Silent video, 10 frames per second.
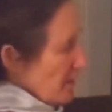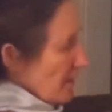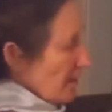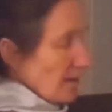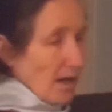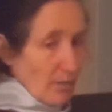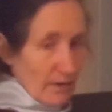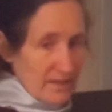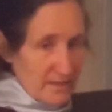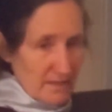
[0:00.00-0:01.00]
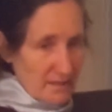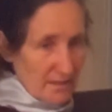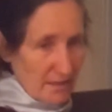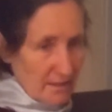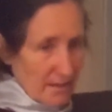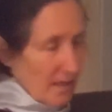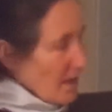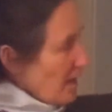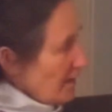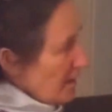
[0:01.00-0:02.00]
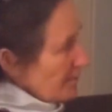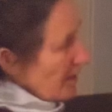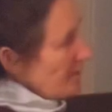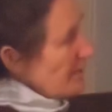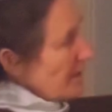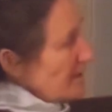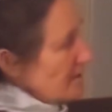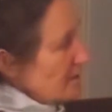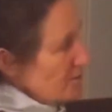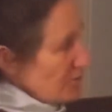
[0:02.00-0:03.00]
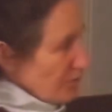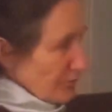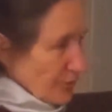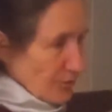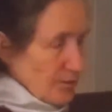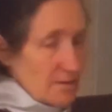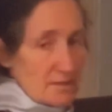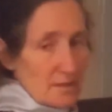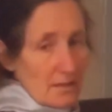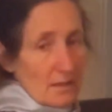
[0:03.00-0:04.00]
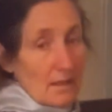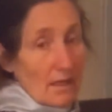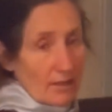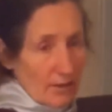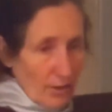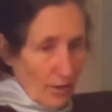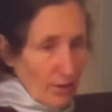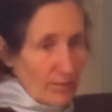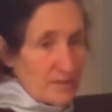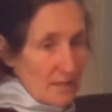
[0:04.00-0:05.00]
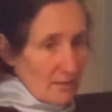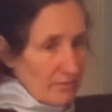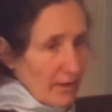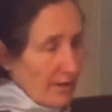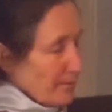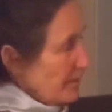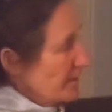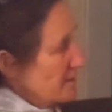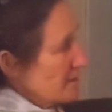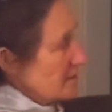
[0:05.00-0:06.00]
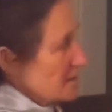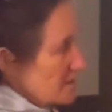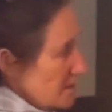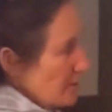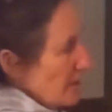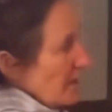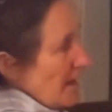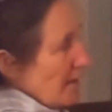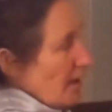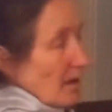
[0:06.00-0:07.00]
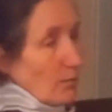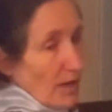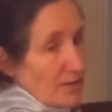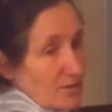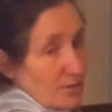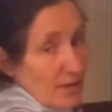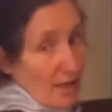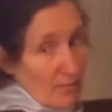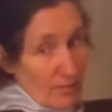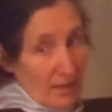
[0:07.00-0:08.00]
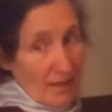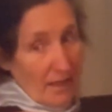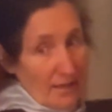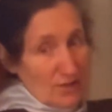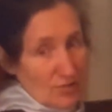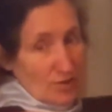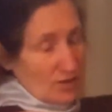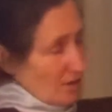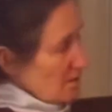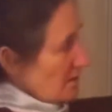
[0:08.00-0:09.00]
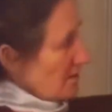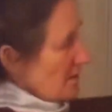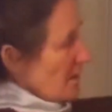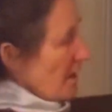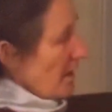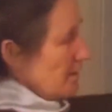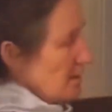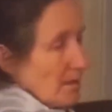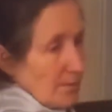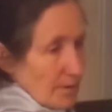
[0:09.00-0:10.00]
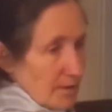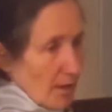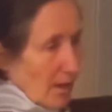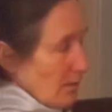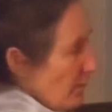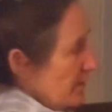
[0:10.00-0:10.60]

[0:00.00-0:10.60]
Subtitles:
and Highway 16. And I'm going to make a list of foods and herbs and vitamins that stimulate Highway 2, getting rid of that estrogen, and inhibit Highway